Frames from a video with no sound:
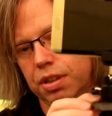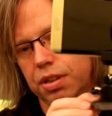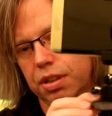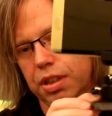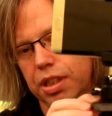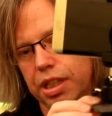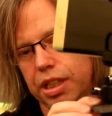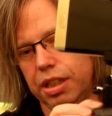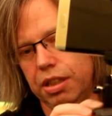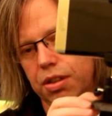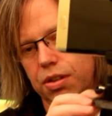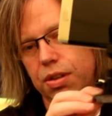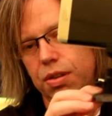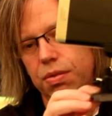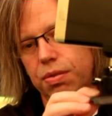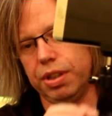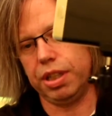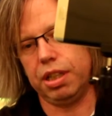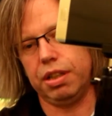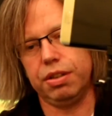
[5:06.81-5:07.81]
Okay, it'll
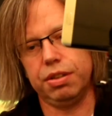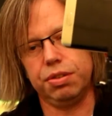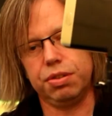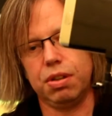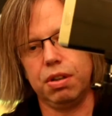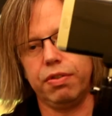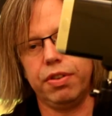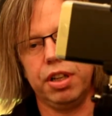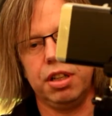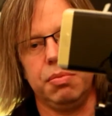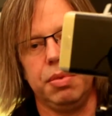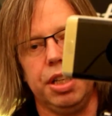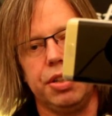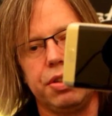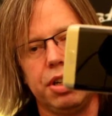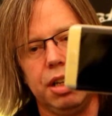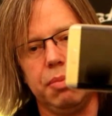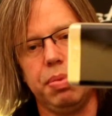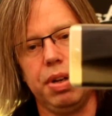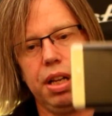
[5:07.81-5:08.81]
go in there and it'll go right into my
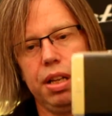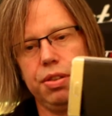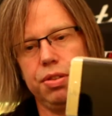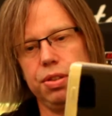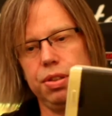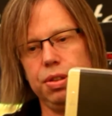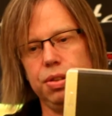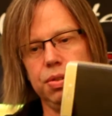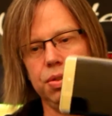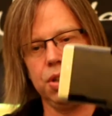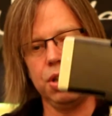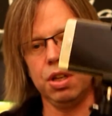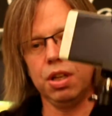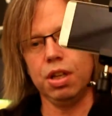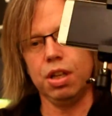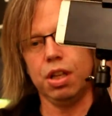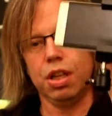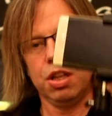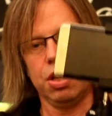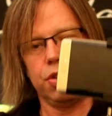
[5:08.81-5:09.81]
tripod. So
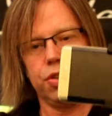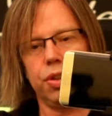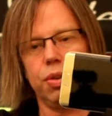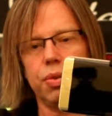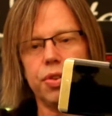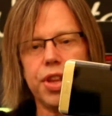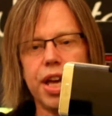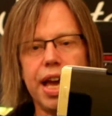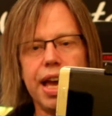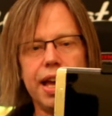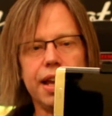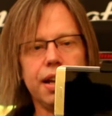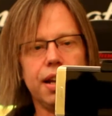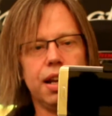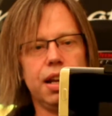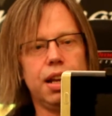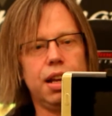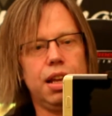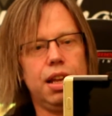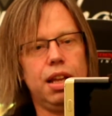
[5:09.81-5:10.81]
with that,
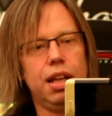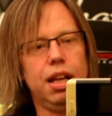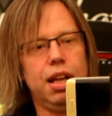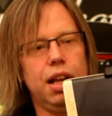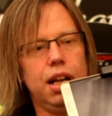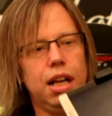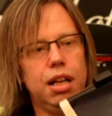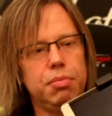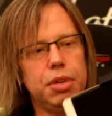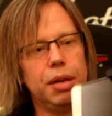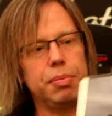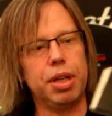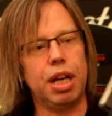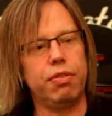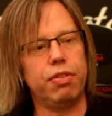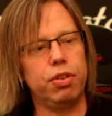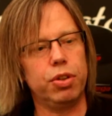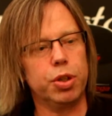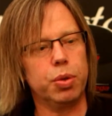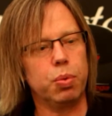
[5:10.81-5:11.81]
I'm not
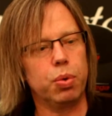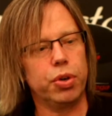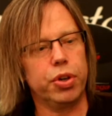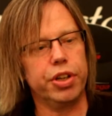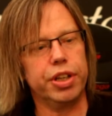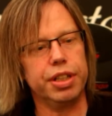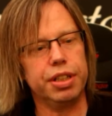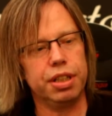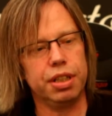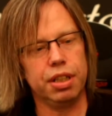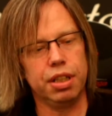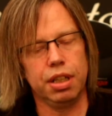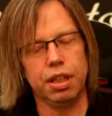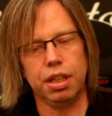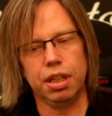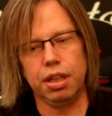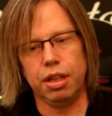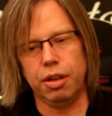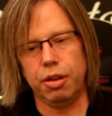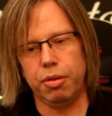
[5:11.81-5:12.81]
really worried.
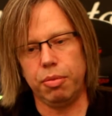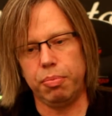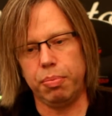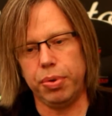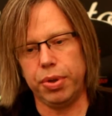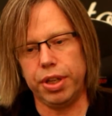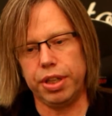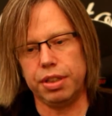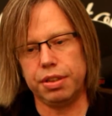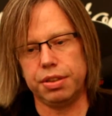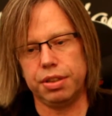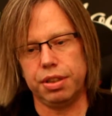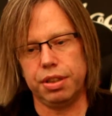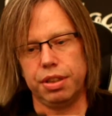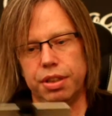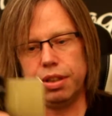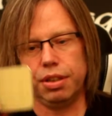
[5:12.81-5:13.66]
But